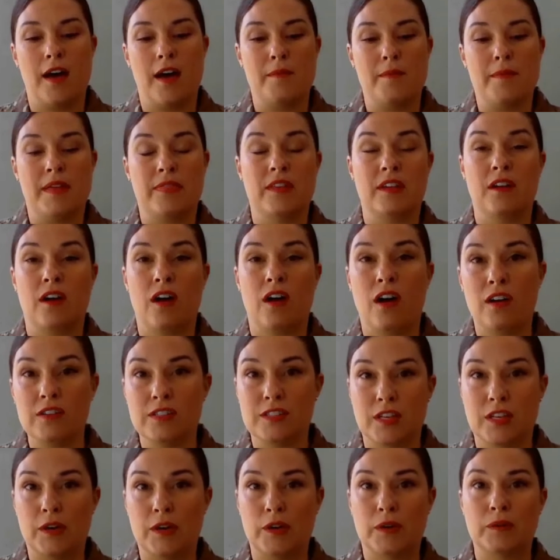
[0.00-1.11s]
And then
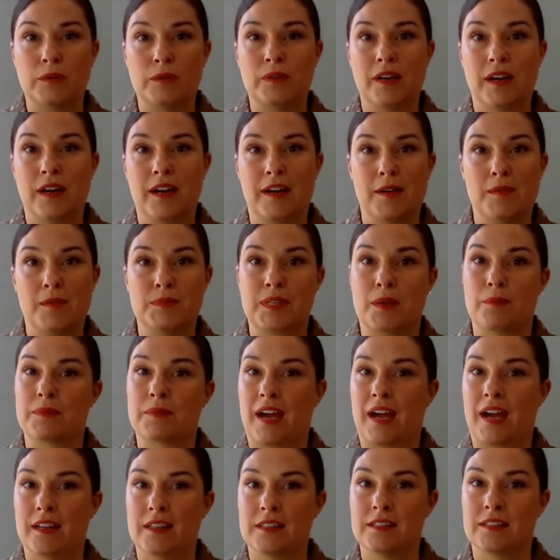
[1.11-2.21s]
also
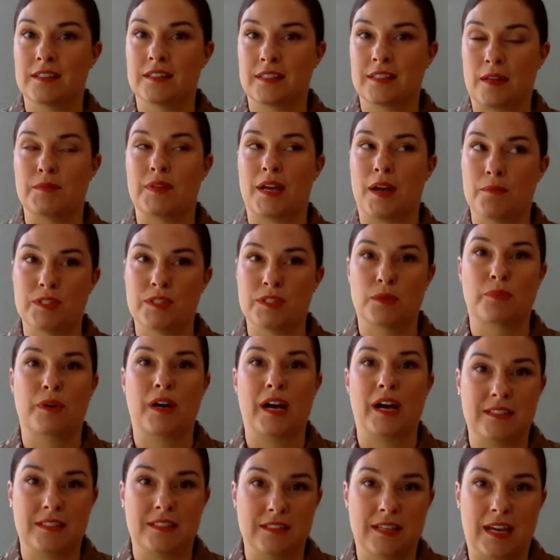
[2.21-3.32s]
sometimes
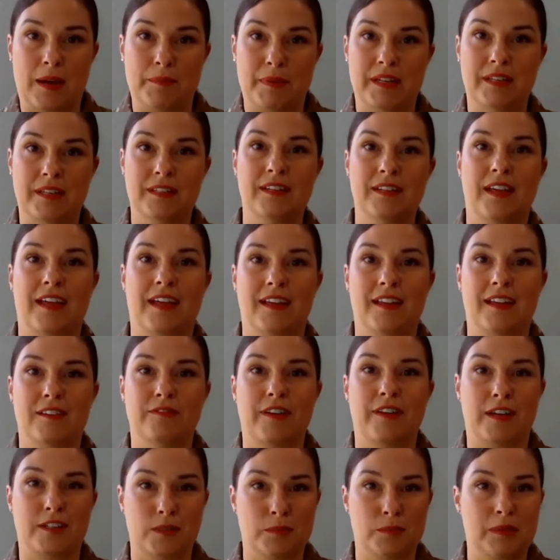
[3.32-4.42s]
surprises happen, and
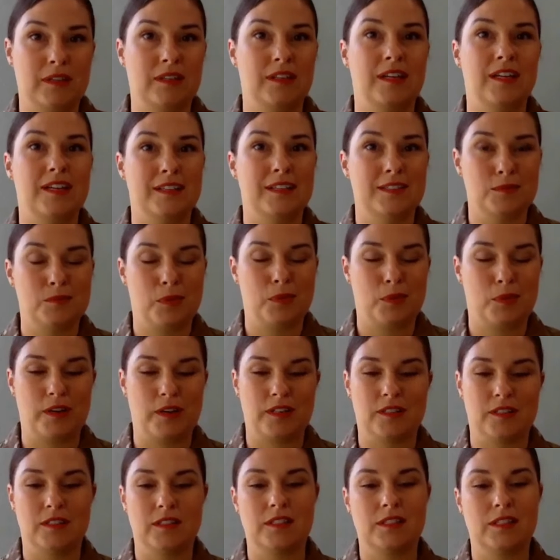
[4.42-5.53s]
flexibility is
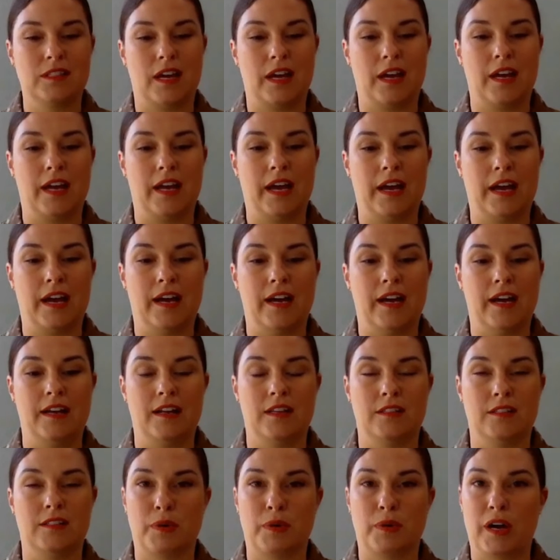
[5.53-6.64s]
important. I had
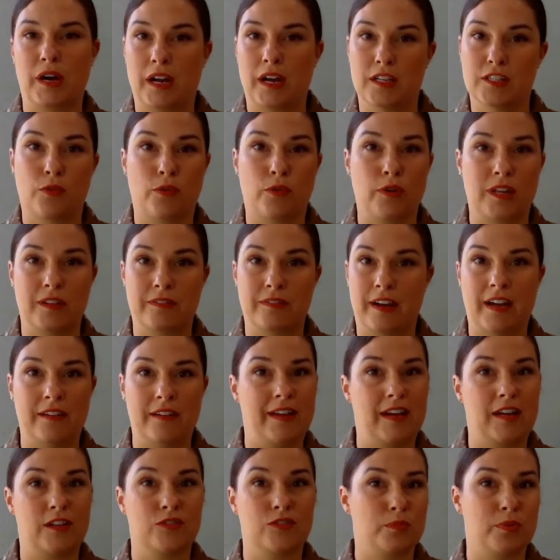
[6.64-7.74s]
a surprise 45
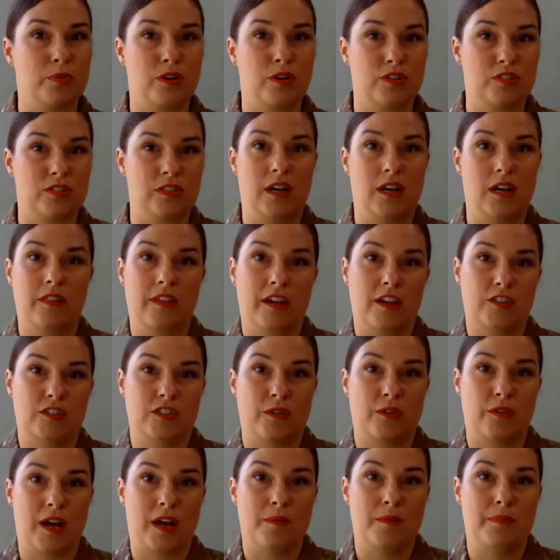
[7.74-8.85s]
extra personnel that
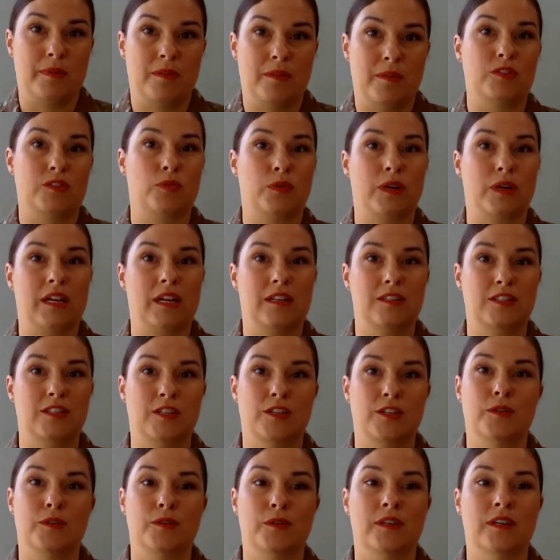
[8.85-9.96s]
showed up in between
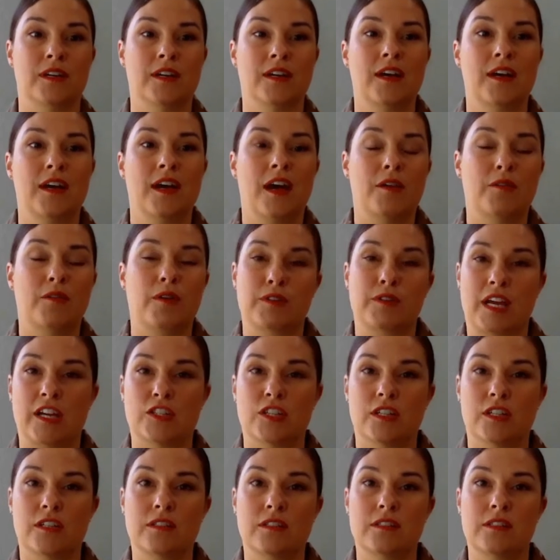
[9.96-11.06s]
2
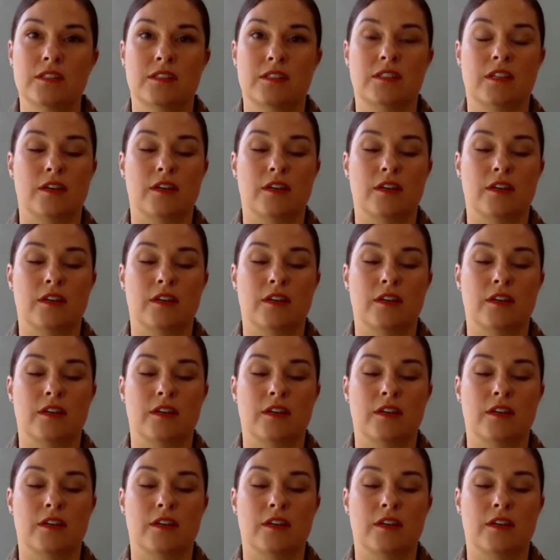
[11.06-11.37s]
rotations.